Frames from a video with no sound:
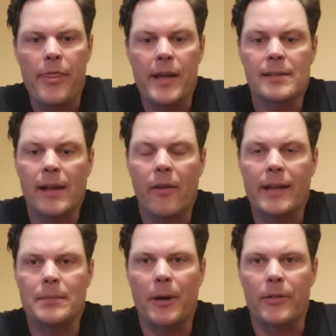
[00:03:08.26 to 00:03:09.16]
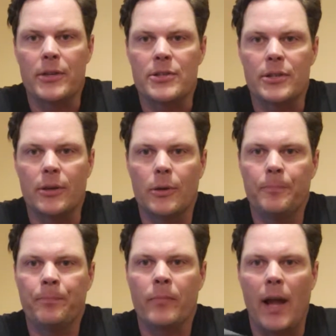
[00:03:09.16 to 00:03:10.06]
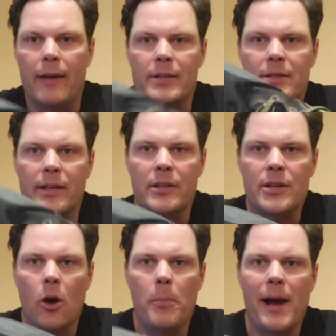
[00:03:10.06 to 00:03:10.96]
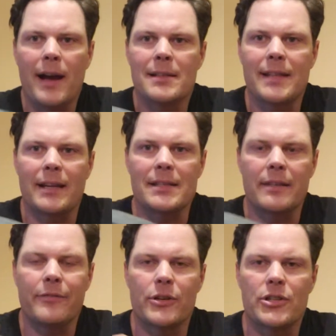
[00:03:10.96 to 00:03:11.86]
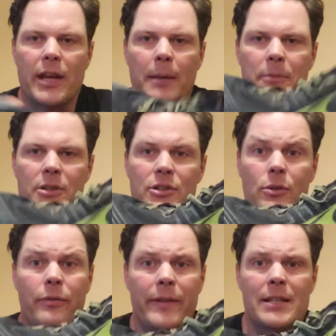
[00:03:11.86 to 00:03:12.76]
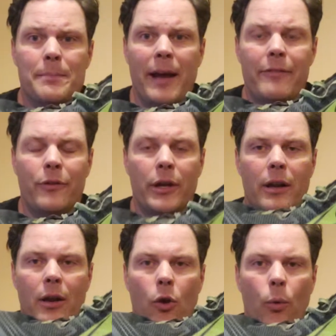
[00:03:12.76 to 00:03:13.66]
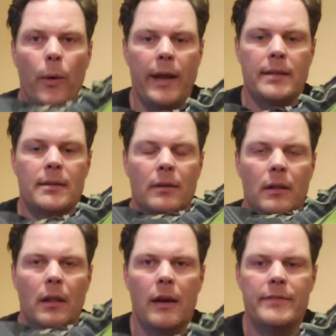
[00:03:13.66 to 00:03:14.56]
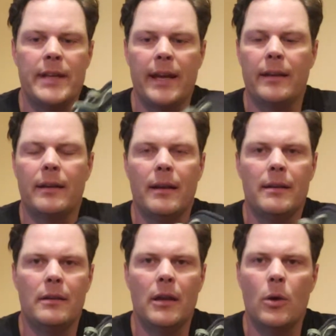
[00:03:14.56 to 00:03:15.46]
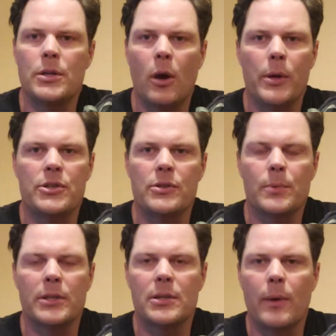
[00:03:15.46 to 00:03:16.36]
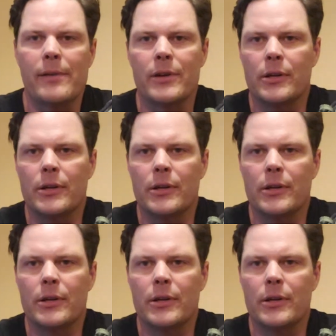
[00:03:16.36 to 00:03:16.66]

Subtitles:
Things I liked about this shoe, obviously the toe box, that is the foot shape. This shoe fits my foot great. Loved it. No toe issues whatsoever.